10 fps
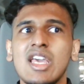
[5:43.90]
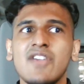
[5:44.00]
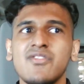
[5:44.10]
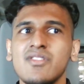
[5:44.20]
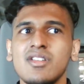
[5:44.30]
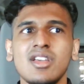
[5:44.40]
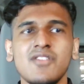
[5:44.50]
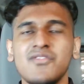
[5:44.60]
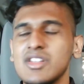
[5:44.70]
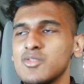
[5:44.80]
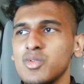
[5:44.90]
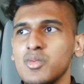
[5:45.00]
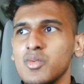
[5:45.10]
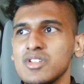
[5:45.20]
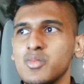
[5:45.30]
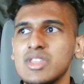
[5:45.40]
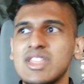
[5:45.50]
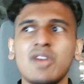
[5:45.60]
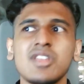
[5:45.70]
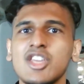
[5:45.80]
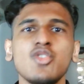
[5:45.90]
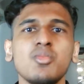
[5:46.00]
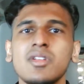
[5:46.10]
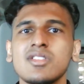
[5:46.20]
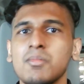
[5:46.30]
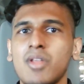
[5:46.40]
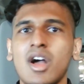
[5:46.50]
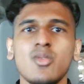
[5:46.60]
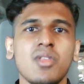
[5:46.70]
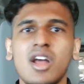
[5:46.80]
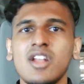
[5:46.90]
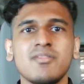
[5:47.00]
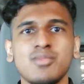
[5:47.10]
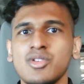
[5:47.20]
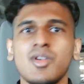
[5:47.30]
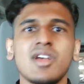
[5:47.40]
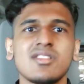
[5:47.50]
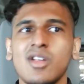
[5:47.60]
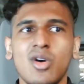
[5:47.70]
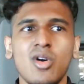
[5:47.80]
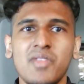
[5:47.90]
if it's w was without the humans, the plot would not have progressed at all.